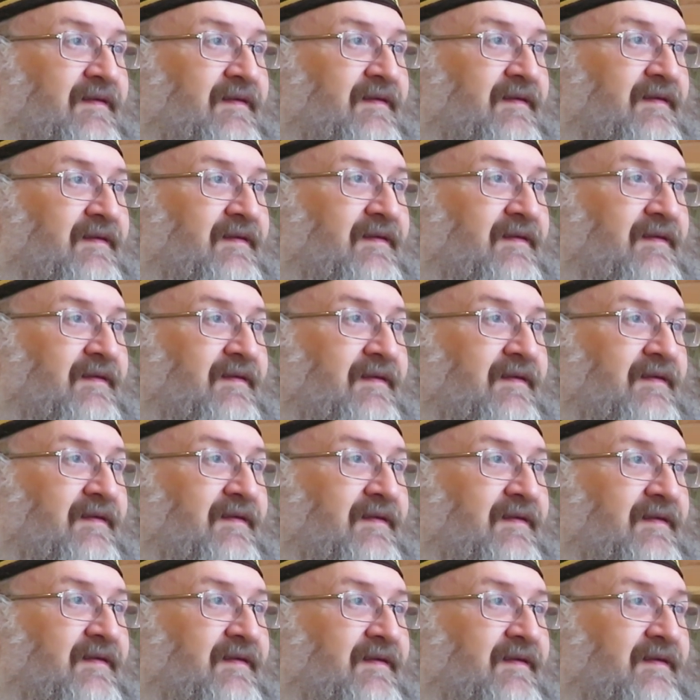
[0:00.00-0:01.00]

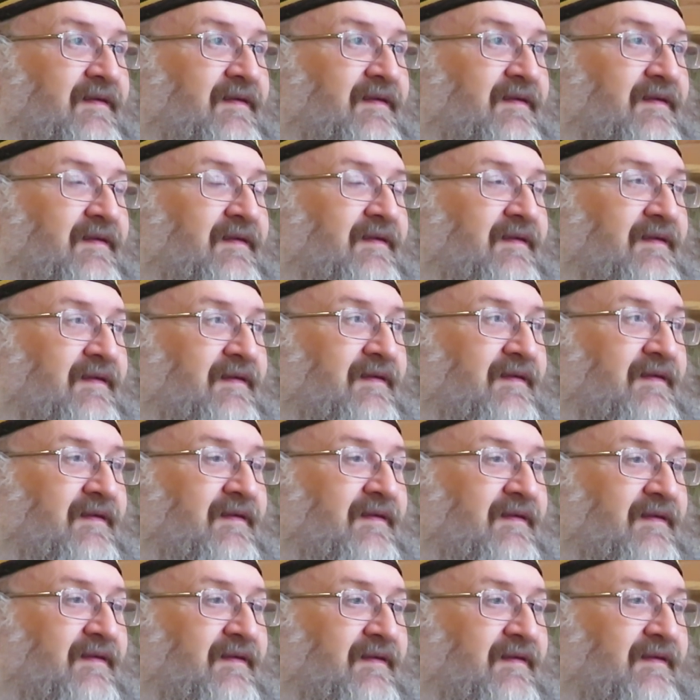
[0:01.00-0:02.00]

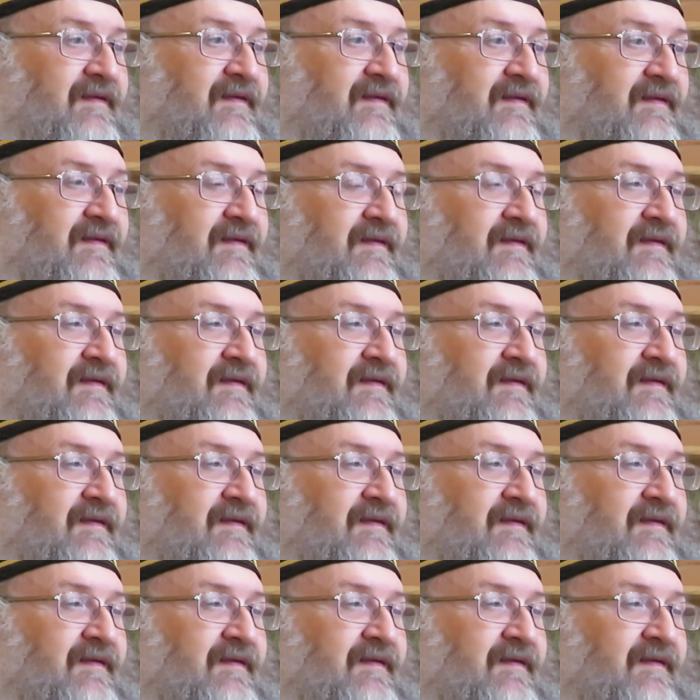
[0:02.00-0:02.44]
(silent)